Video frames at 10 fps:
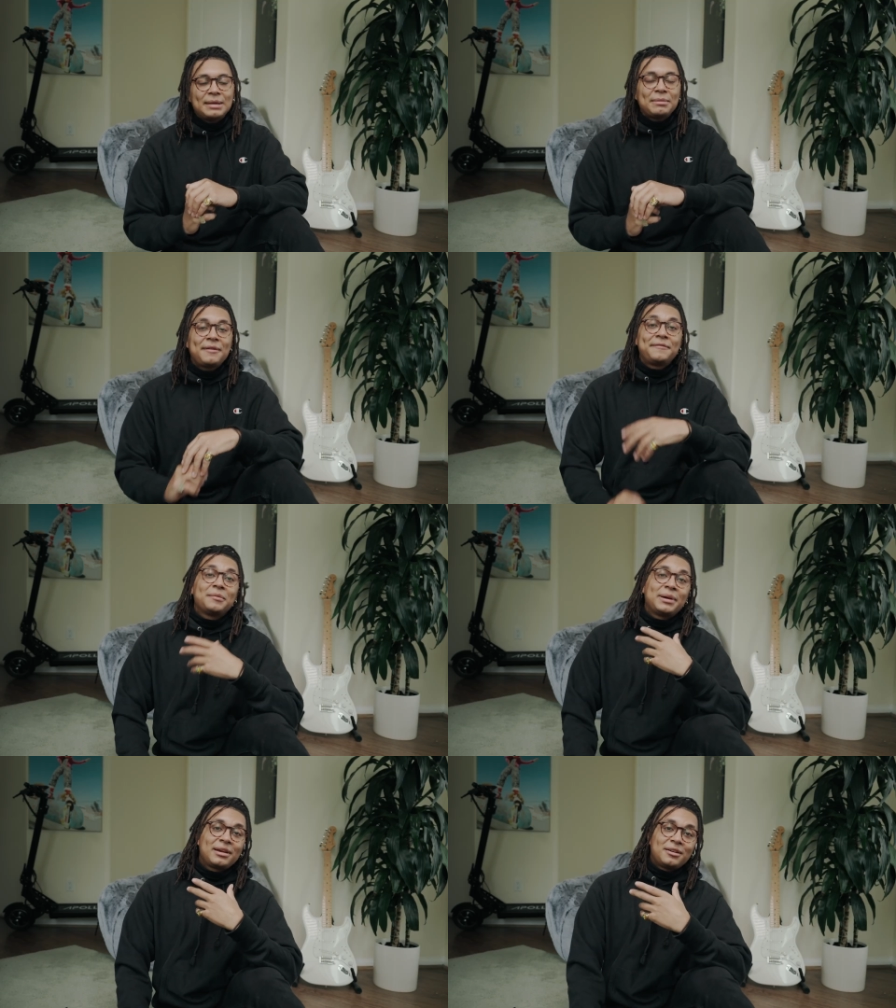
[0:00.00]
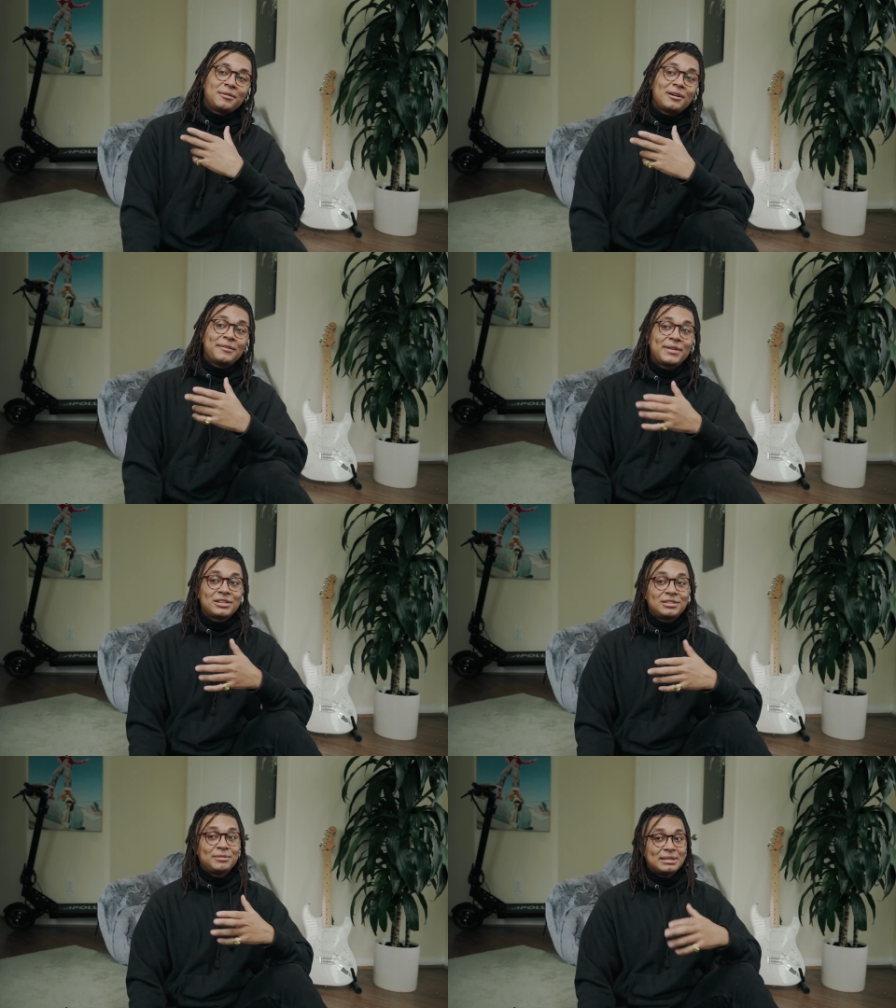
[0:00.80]
In my filmmaking career, I've
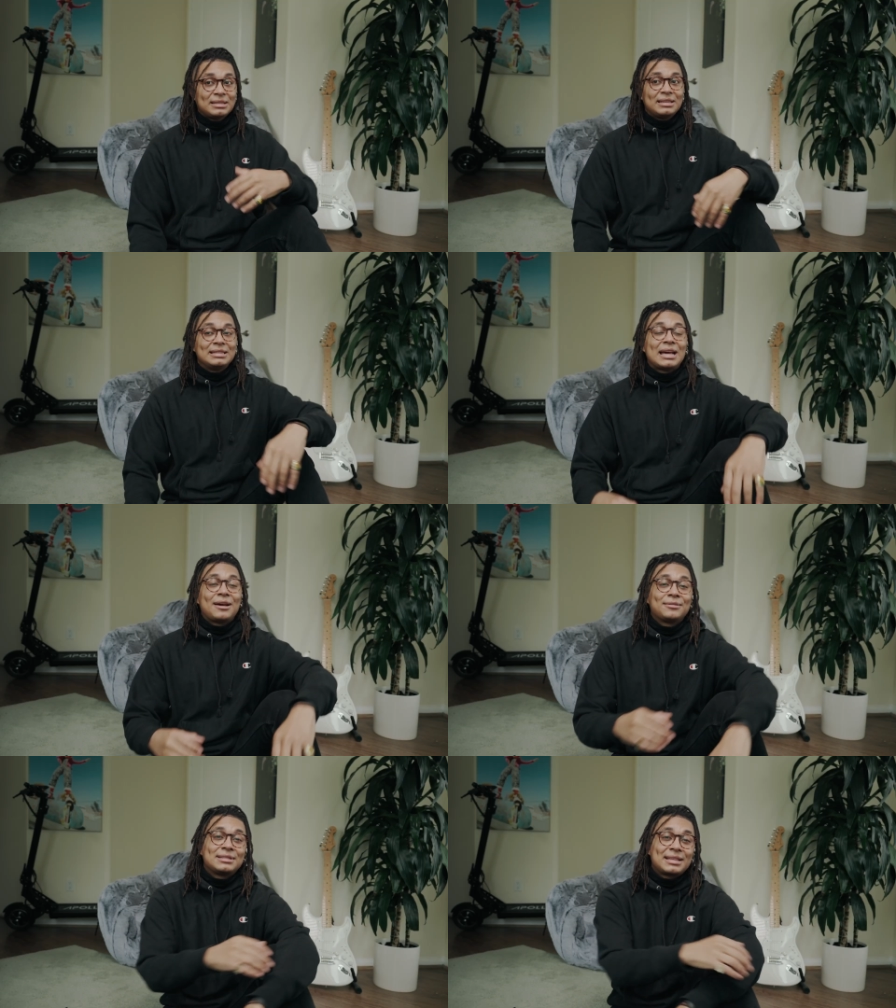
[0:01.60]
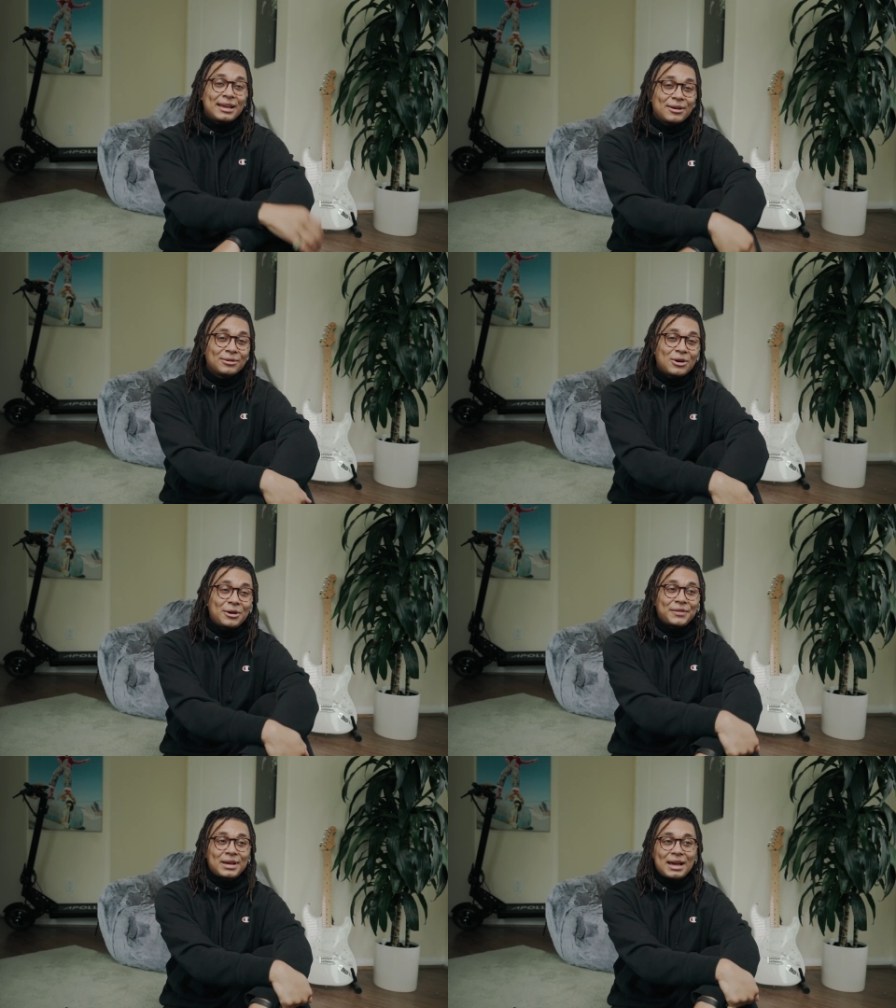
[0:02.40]
actually recently downscaled
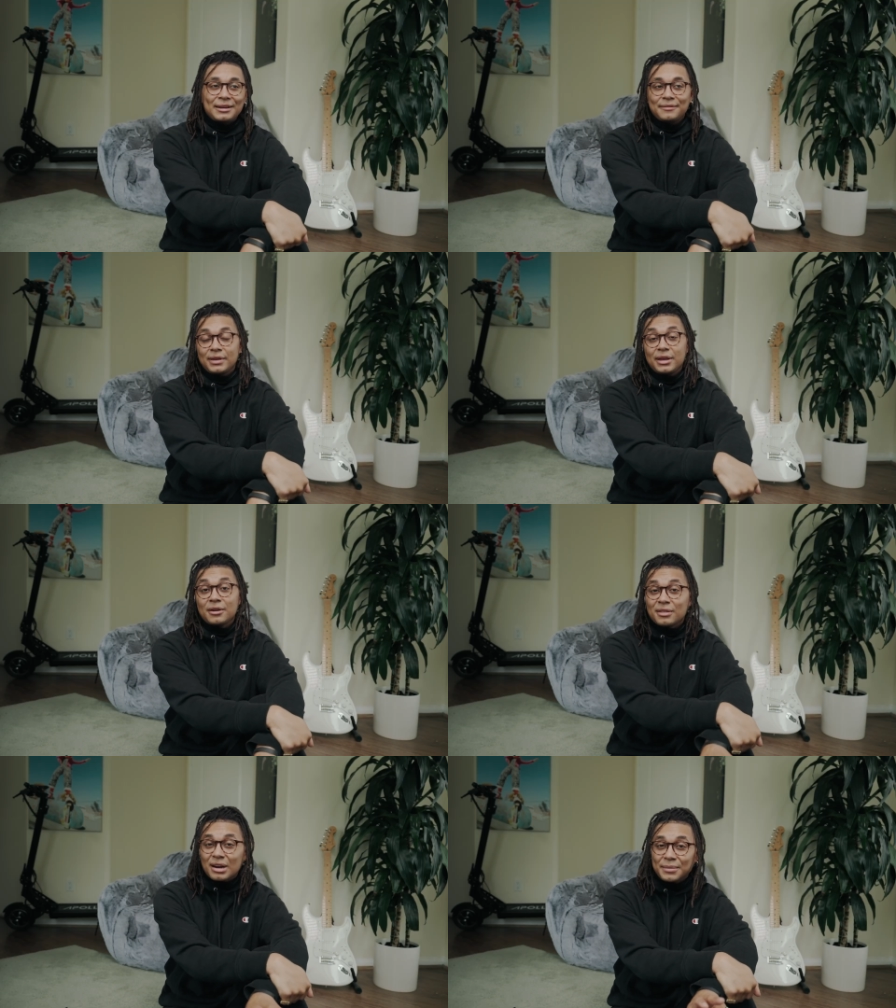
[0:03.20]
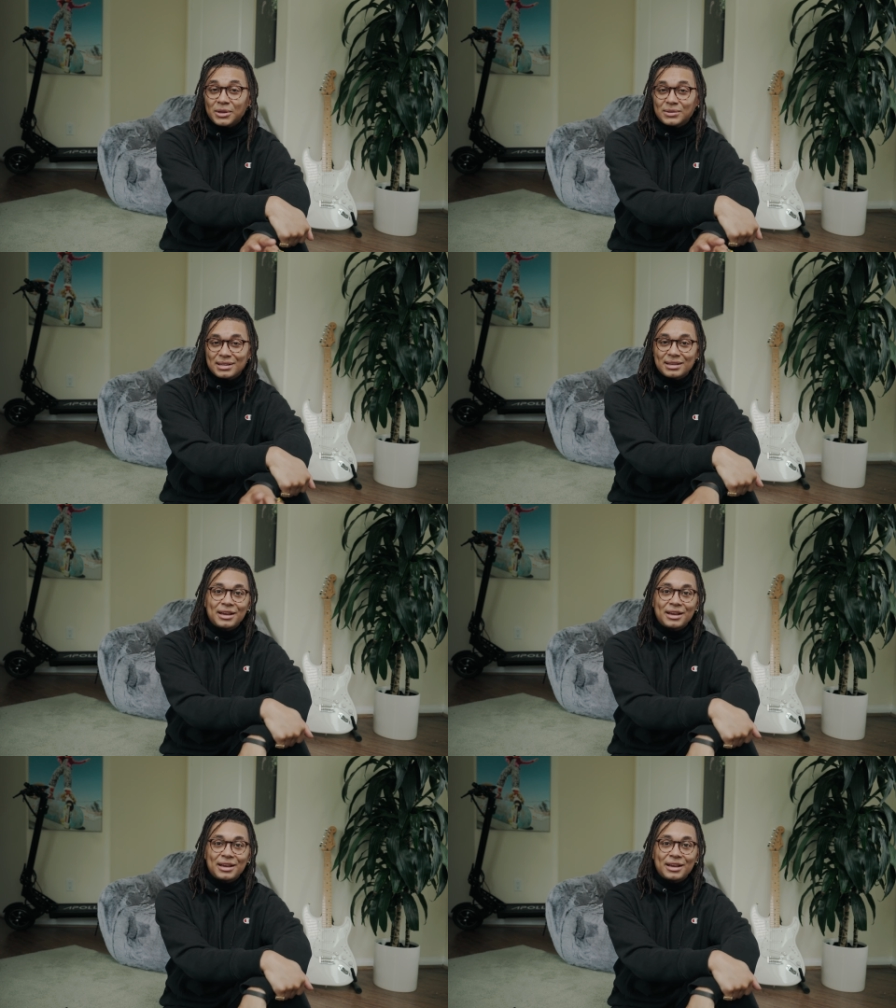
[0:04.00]
on the kind of gear that I'm using.